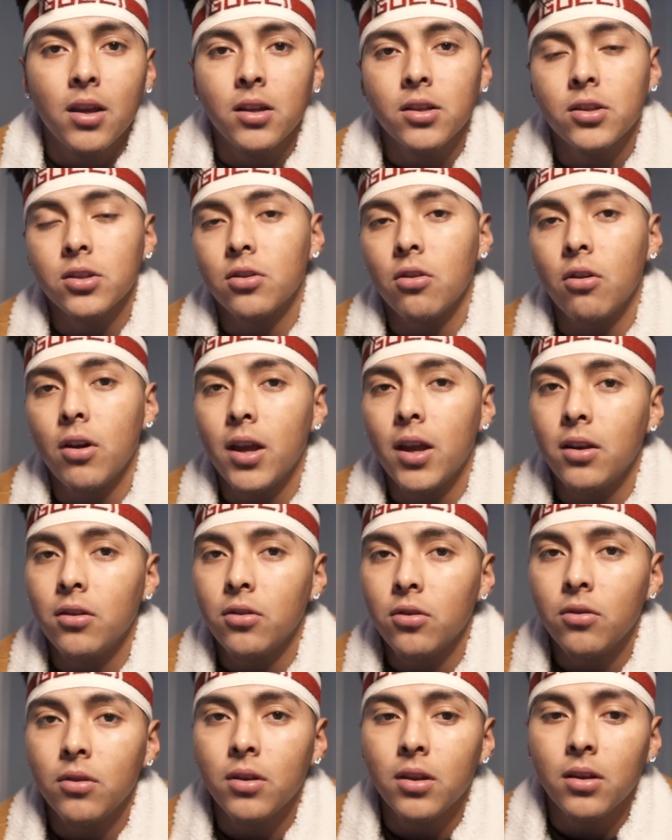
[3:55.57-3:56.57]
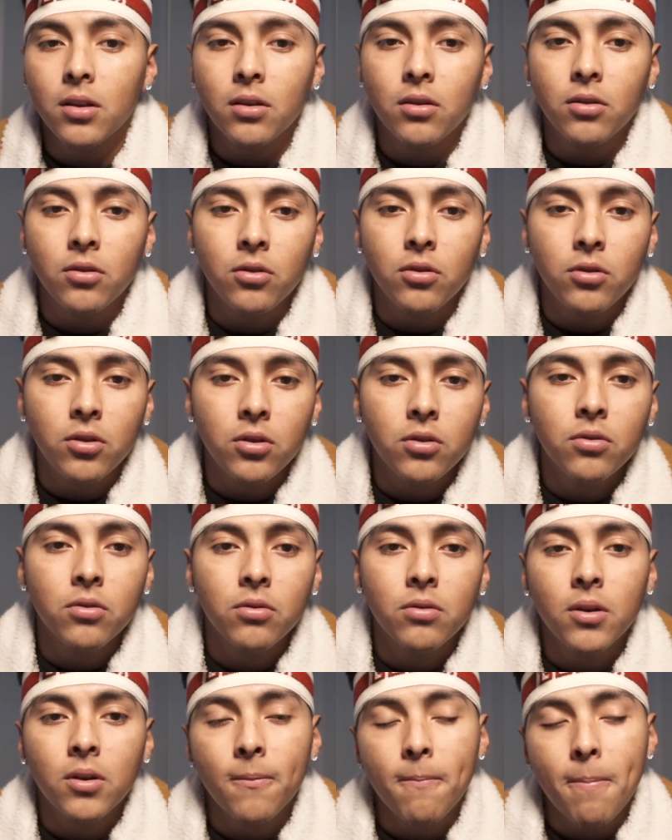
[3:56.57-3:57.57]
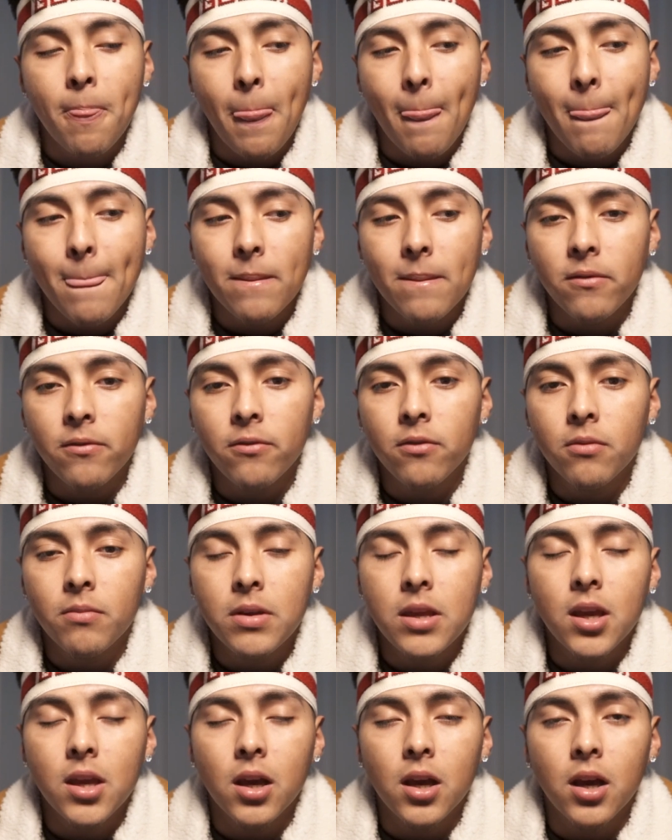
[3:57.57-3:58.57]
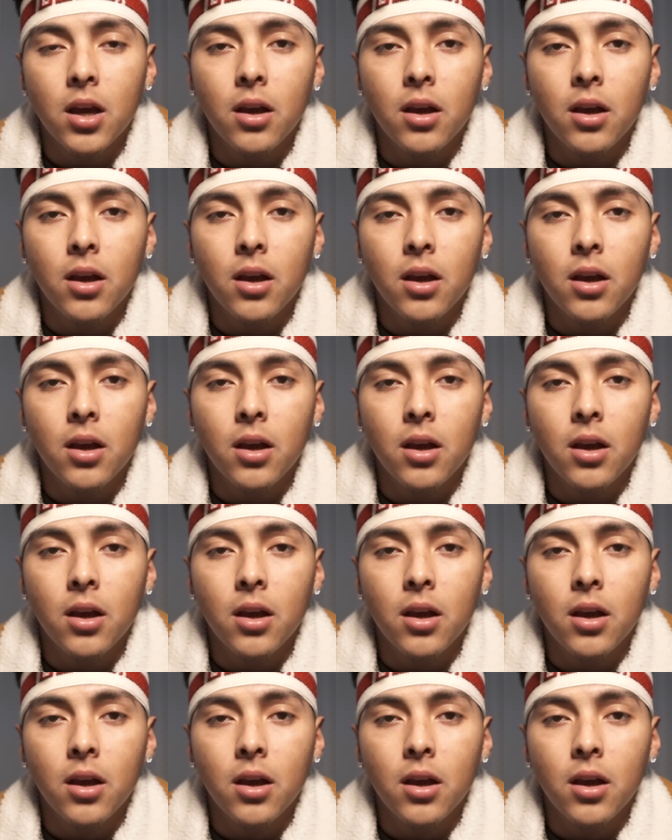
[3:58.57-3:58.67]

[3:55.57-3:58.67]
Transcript: Just go ahead and do it. Do you. You feel me?